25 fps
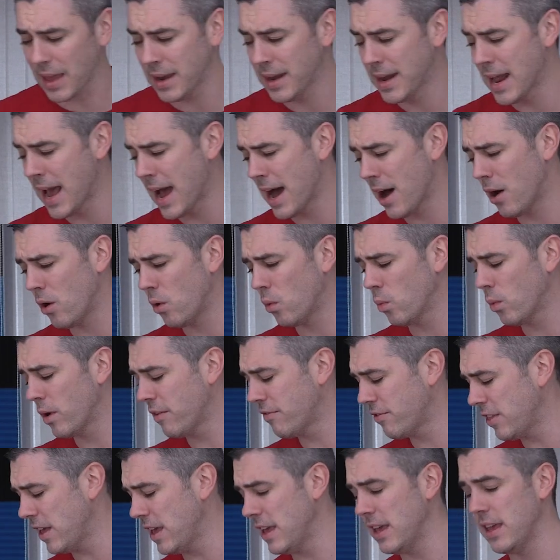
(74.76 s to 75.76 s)
Now,
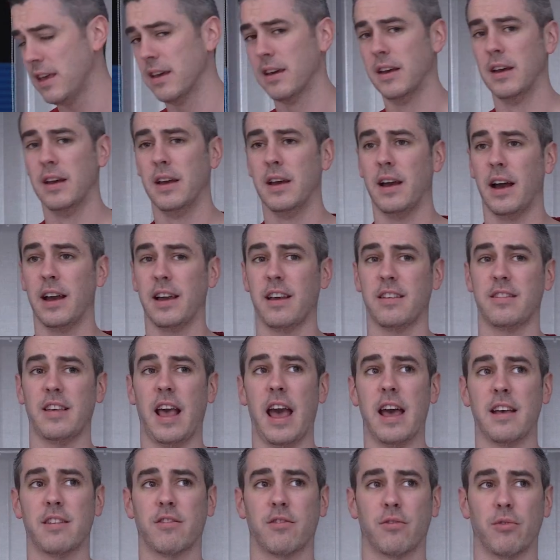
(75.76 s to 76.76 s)
with the,
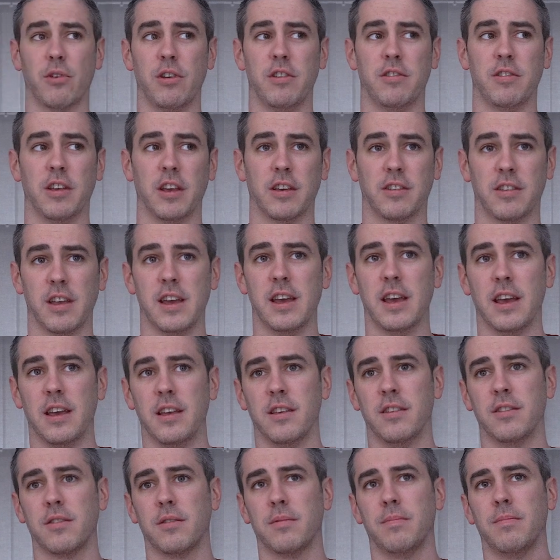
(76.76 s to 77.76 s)
S360, it
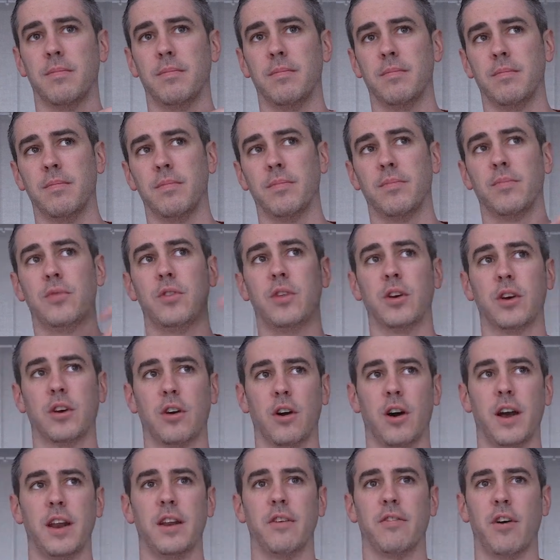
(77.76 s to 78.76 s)
is the
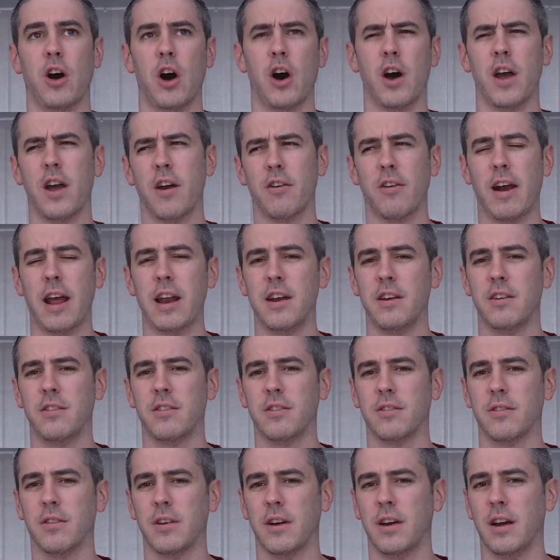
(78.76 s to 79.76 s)
kind of higher
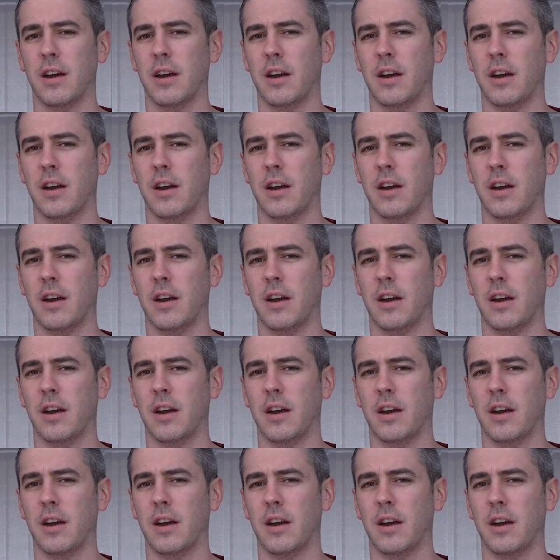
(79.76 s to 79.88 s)
end